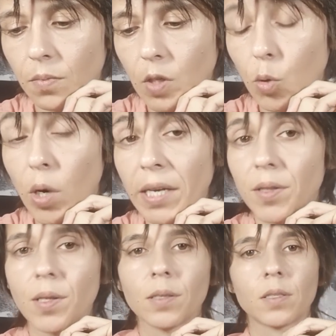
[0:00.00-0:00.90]

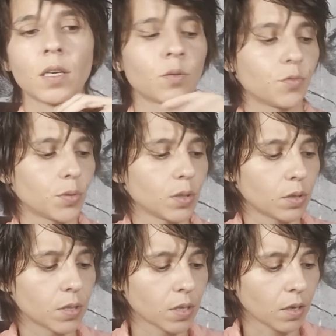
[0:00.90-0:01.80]
quiet things down for
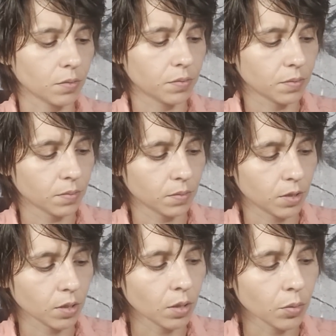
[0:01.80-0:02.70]
yourself
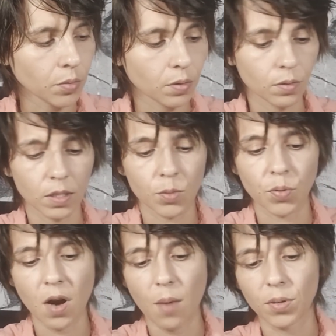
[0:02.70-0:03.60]
to go through this
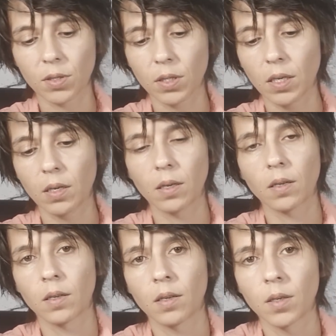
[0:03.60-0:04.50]
properly
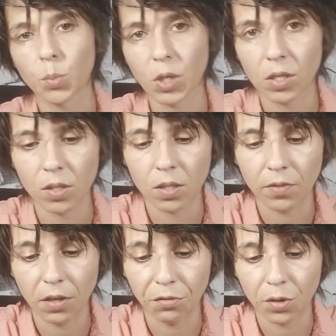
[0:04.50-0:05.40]
because
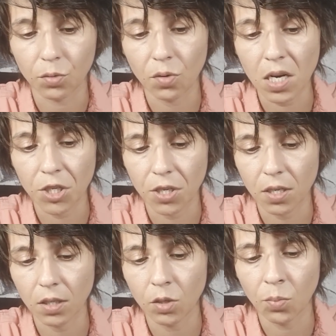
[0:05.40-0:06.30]
if you rush
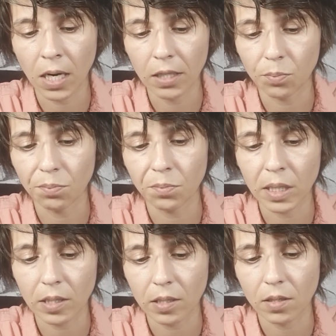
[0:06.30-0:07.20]
it, you might
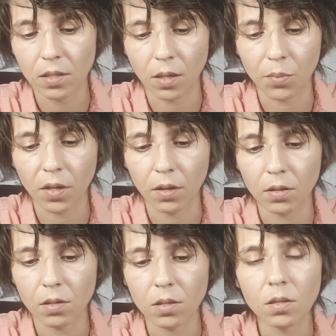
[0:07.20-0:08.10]
miss some
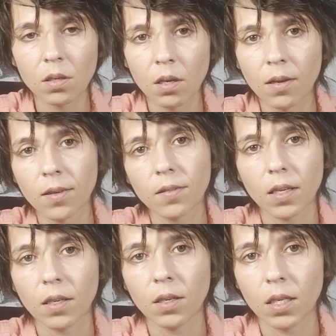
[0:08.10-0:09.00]
things
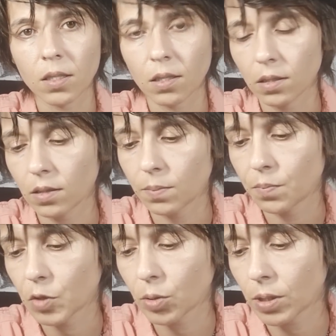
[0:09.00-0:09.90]
that you need to,
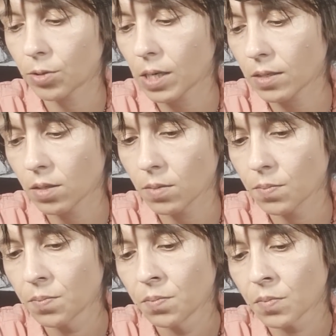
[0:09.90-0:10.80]
to address.
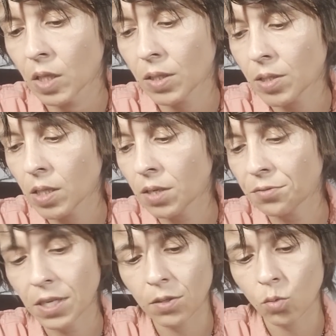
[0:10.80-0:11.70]
Let's
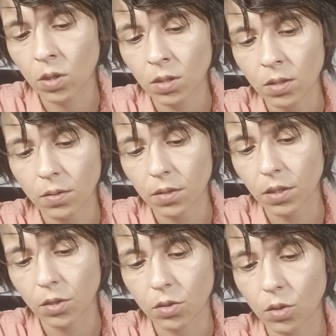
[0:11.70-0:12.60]
clarify the world
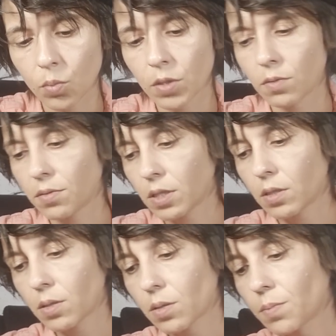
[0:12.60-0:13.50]
in your hopes and
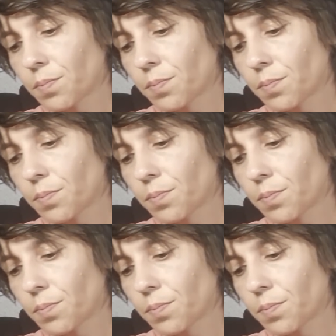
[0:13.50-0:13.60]
fears.